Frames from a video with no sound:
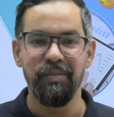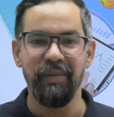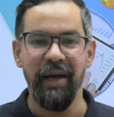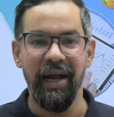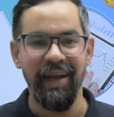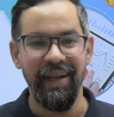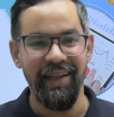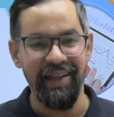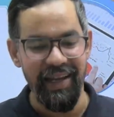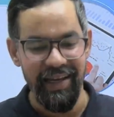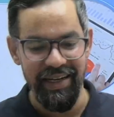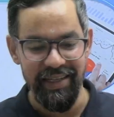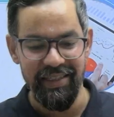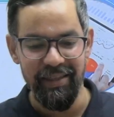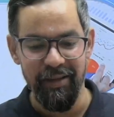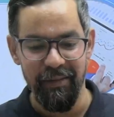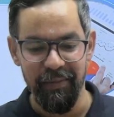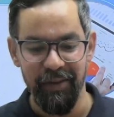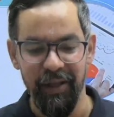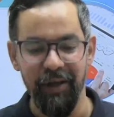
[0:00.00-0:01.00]
and that is
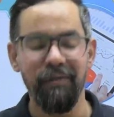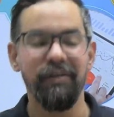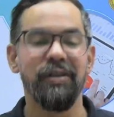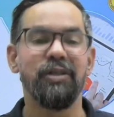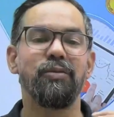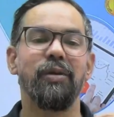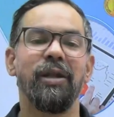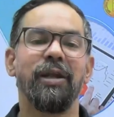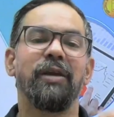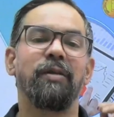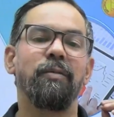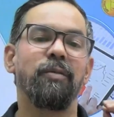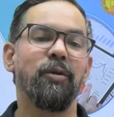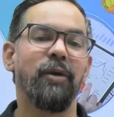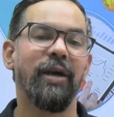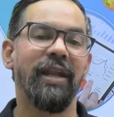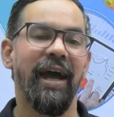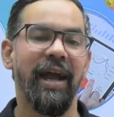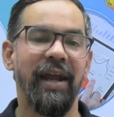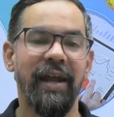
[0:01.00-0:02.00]
something which will give you an
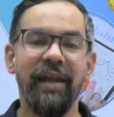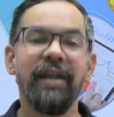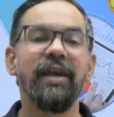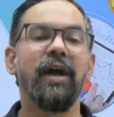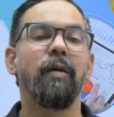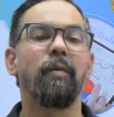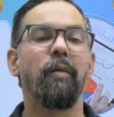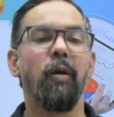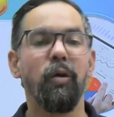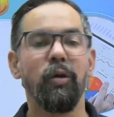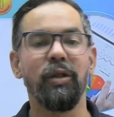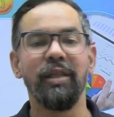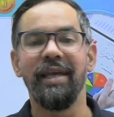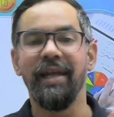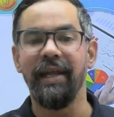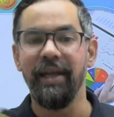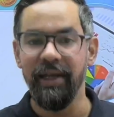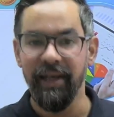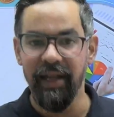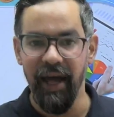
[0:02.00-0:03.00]
idea about the
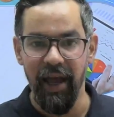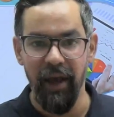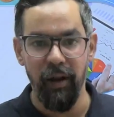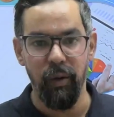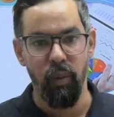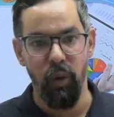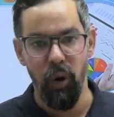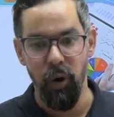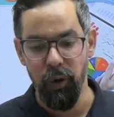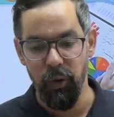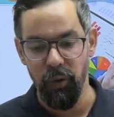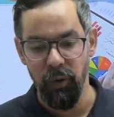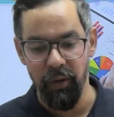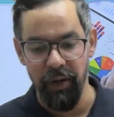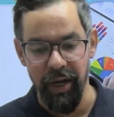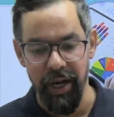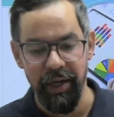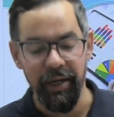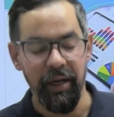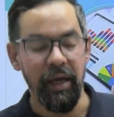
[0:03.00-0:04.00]
entire module,
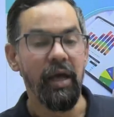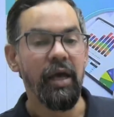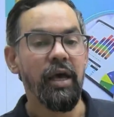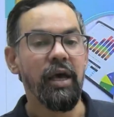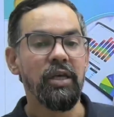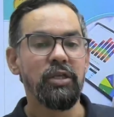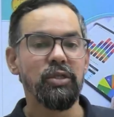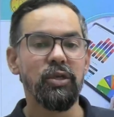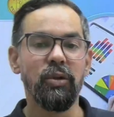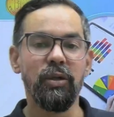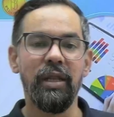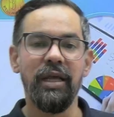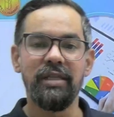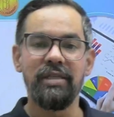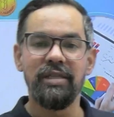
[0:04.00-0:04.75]
right? So let's